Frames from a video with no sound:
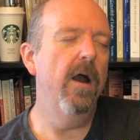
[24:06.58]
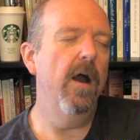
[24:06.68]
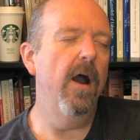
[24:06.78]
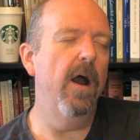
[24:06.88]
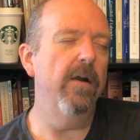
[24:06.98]

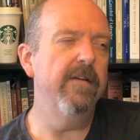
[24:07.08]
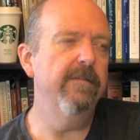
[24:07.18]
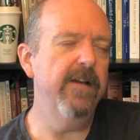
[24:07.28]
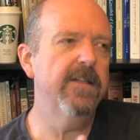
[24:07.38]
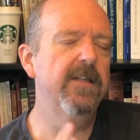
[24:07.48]
are
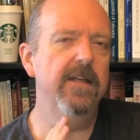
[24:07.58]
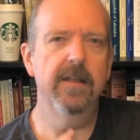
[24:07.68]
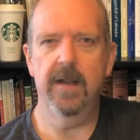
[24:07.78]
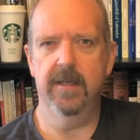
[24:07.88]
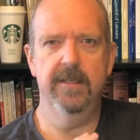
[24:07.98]
invested in the
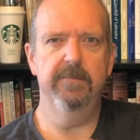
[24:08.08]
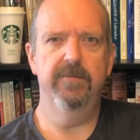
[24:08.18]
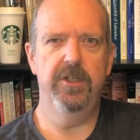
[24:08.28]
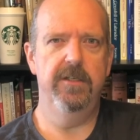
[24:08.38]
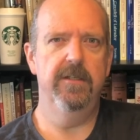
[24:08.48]
concept of
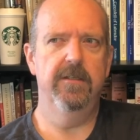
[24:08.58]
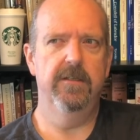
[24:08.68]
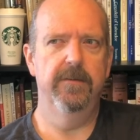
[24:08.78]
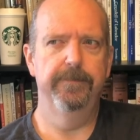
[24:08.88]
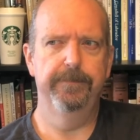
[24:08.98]
genius